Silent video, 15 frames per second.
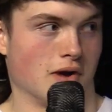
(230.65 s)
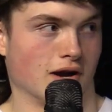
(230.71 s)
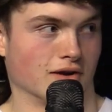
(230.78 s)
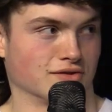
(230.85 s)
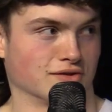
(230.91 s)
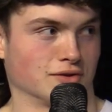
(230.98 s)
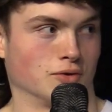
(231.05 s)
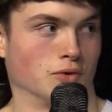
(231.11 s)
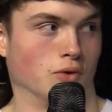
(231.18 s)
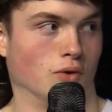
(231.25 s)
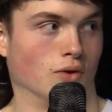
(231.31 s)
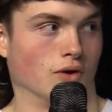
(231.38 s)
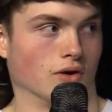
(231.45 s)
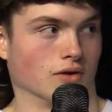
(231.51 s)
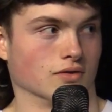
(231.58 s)
Myers, and
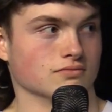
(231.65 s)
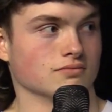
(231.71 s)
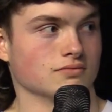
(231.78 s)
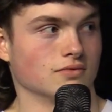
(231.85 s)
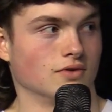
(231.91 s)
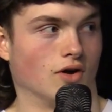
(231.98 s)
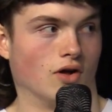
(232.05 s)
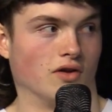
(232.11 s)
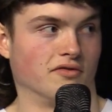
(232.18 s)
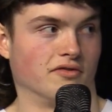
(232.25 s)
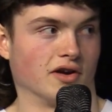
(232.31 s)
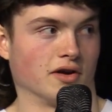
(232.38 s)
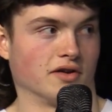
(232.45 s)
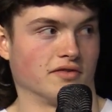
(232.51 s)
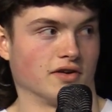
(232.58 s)
Cole are all
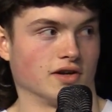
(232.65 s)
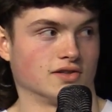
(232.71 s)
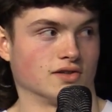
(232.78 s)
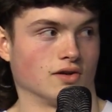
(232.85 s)
very, very